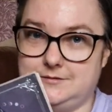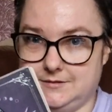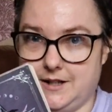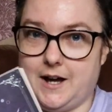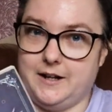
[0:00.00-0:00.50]

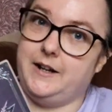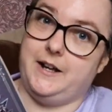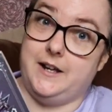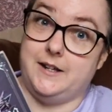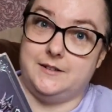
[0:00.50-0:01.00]
yeah,
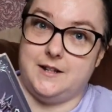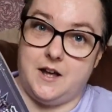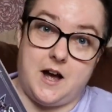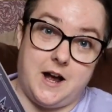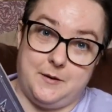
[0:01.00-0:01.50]

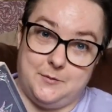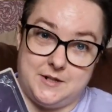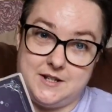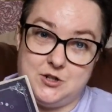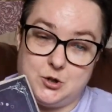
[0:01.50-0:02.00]
I was
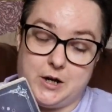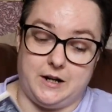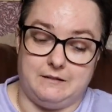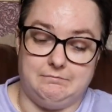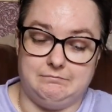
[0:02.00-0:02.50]
enjoying
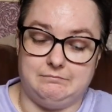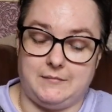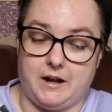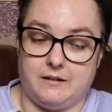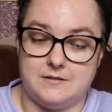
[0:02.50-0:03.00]

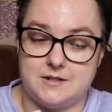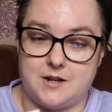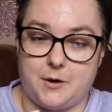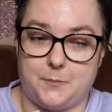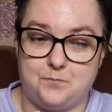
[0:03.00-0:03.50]
it.
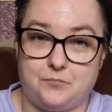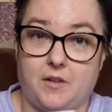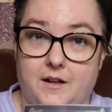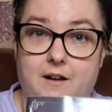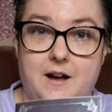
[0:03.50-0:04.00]
So
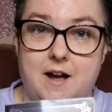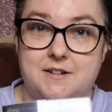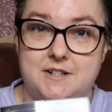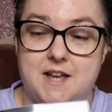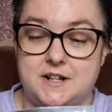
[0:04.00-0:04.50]
I
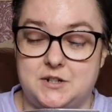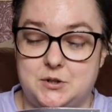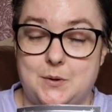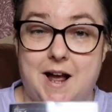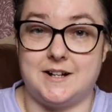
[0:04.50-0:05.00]
decided to
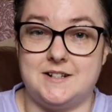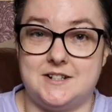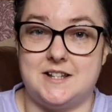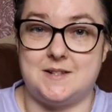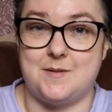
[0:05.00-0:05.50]
add it to
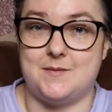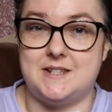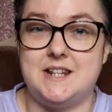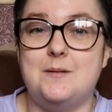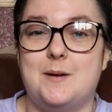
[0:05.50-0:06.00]
this month's
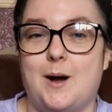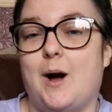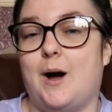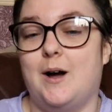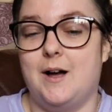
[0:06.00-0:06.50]

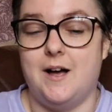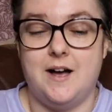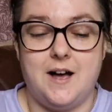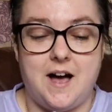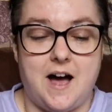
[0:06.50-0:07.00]
TBR
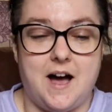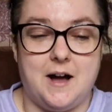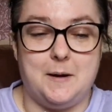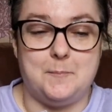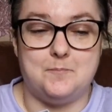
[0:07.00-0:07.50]

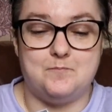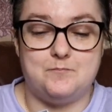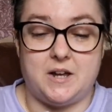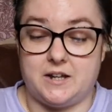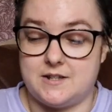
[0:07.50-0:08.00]

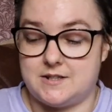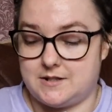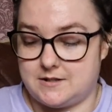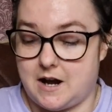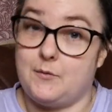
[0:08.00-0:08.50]
because
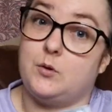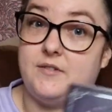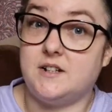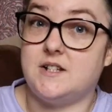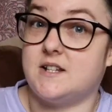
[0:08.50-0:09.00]
I rolled a
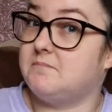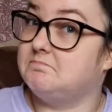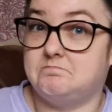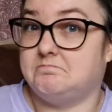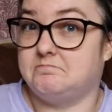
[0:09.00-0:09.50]
fantasy.
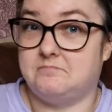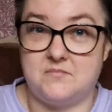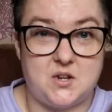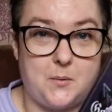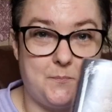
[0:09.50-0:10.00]

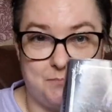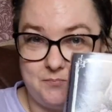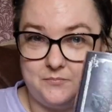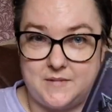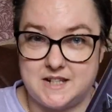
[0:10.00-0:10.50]
So
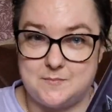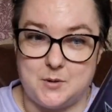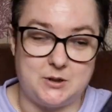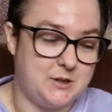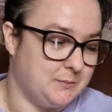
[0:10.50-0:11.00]
that's
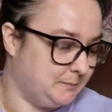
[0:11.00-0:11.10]
book 2.